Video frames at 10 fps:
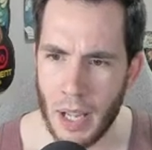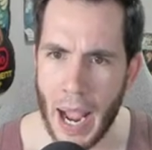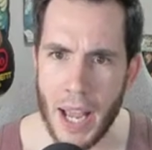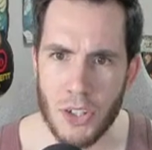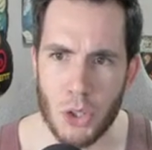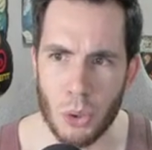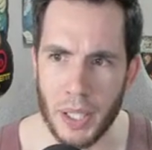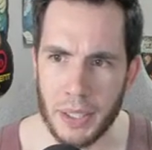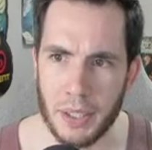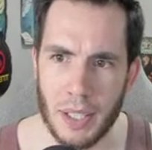
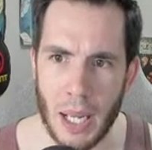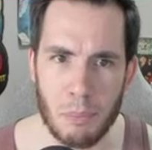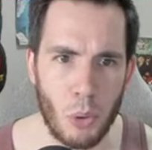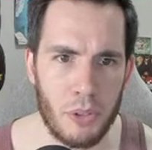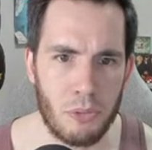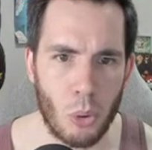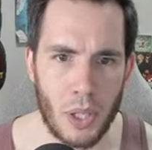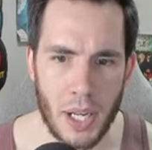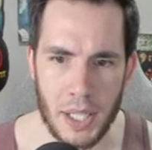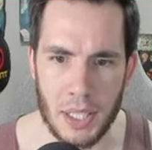Azuric
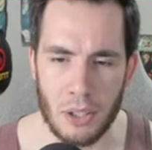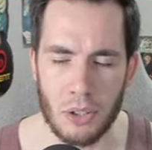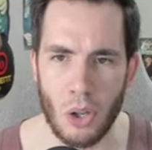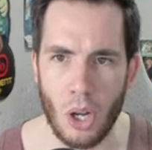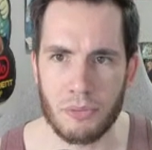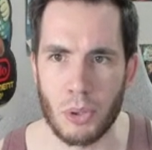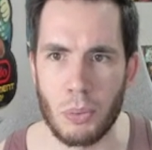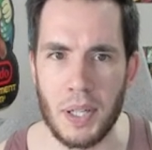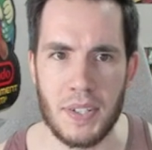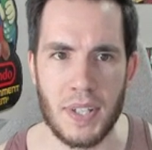9.4a here, not for
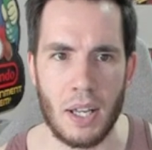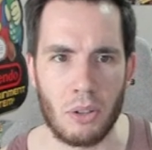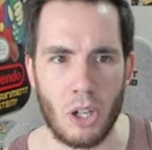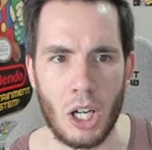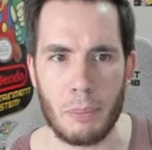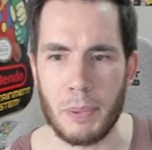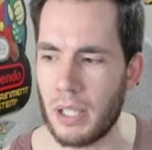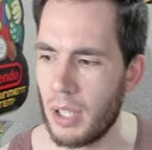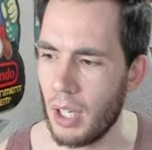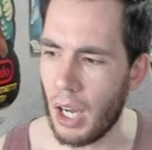resale
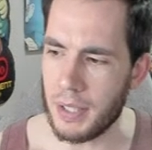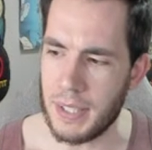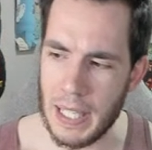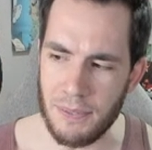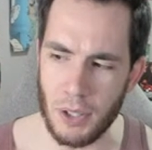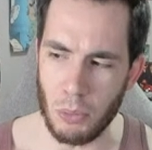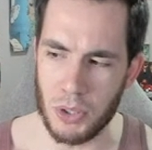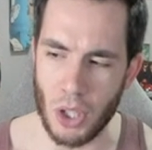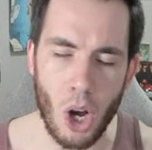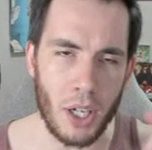copy. Uh, Tifa
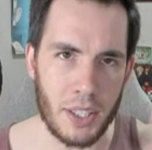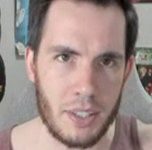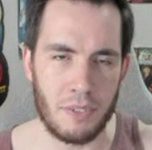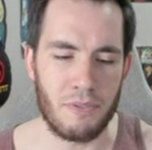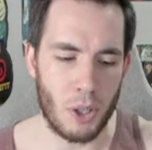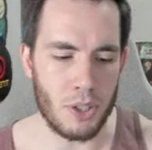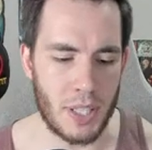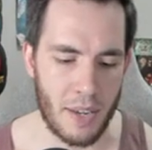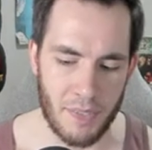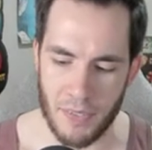was Fair hot in the first
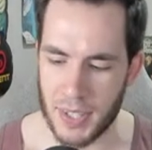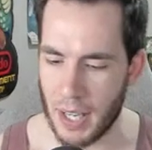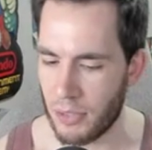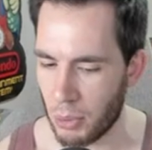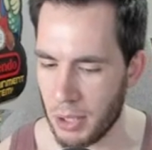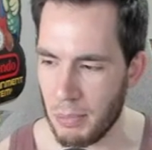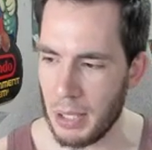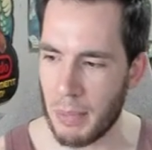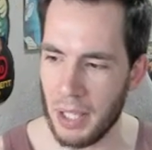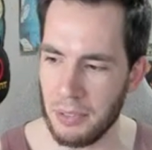FF7. What do you
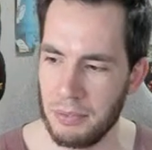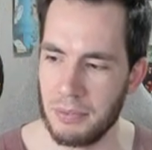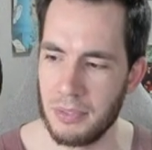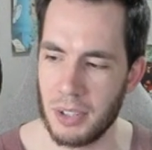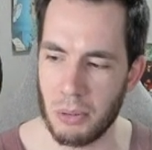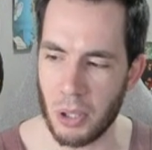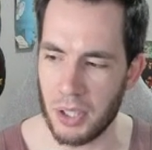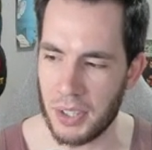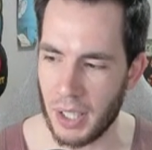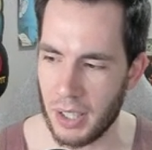mean, man? You
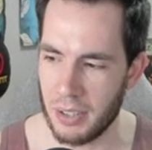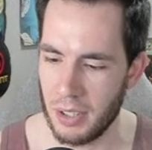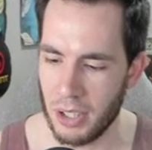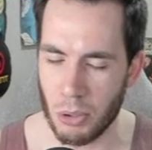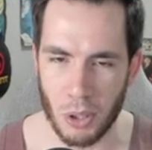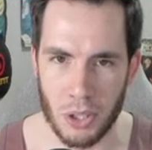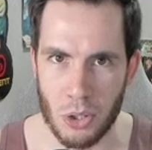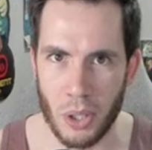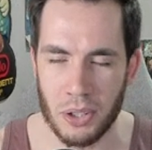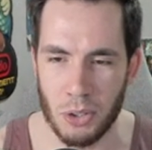weren't uh, you weren't
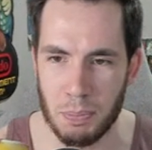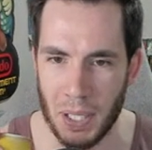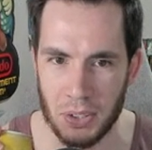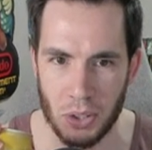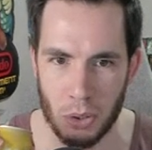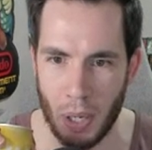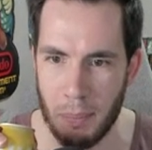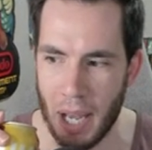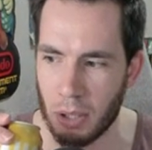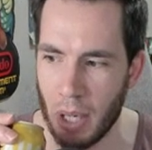enjoying those pixels Next way
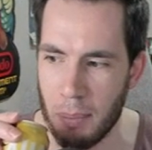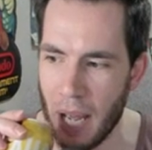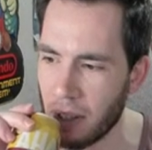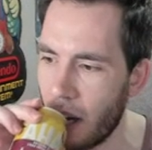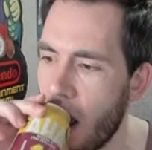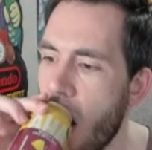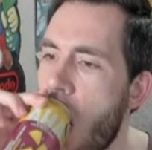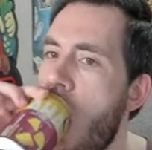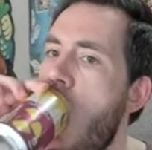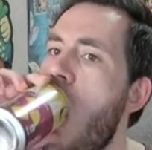back, way back?
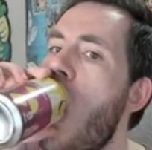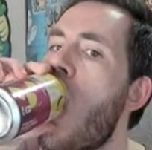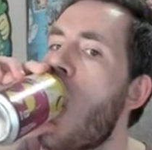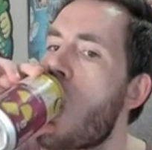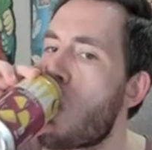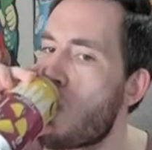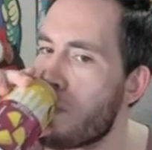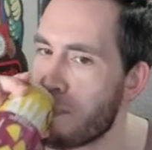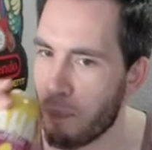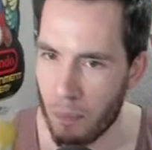$280.
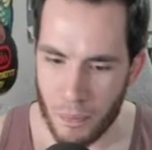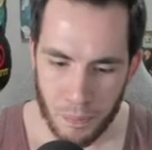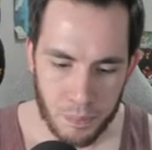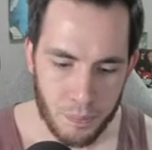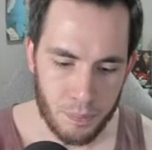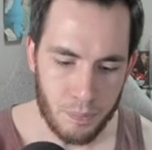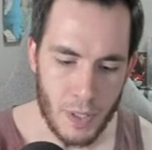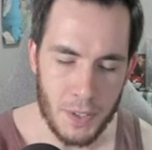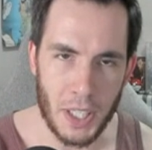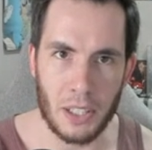
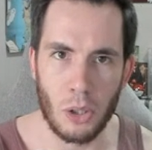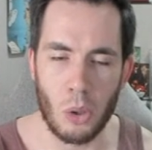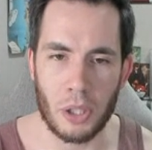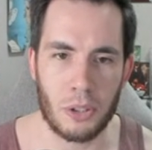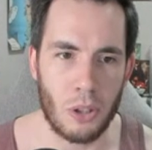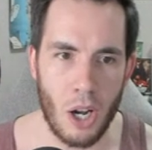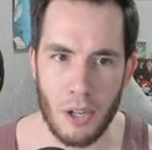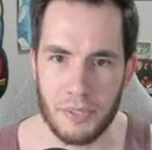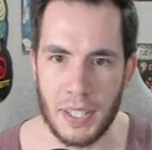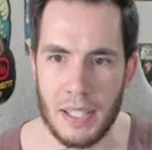It's like Laura
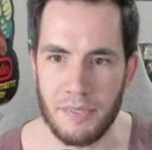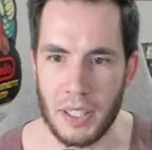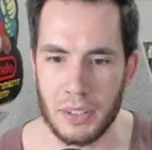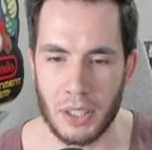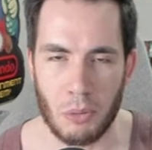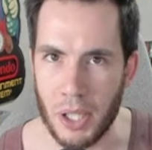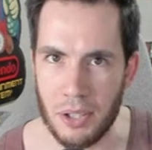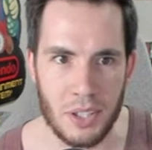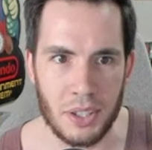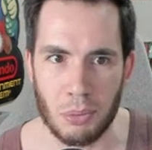Croft, Tifa. Like, why do
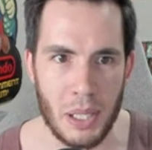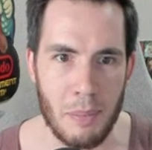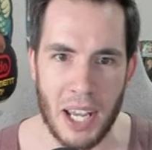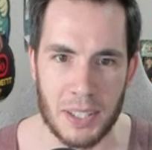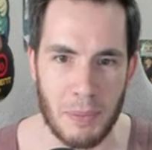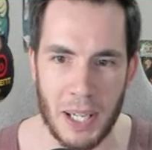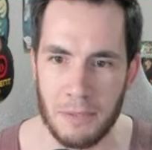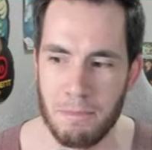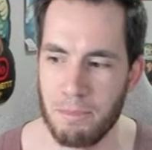you need the remakes, man?